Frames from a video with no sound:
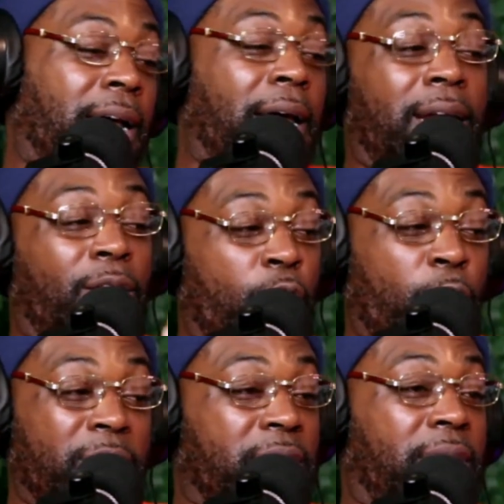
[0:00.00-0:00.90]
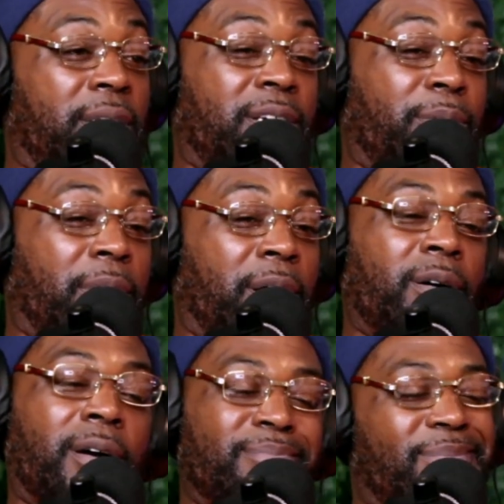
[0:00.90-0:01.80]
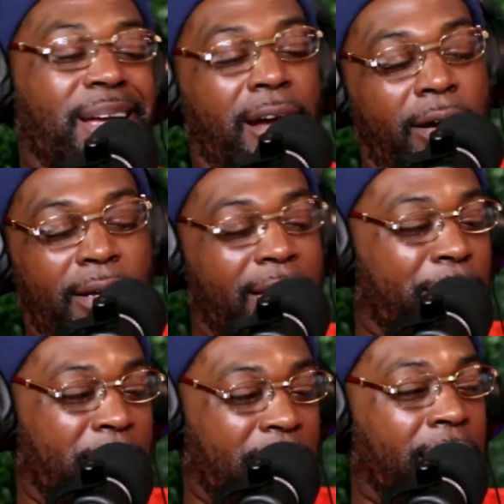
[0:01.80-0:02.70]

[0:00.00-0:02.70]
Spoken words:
a whole bunch of kids come out. I already got my 9.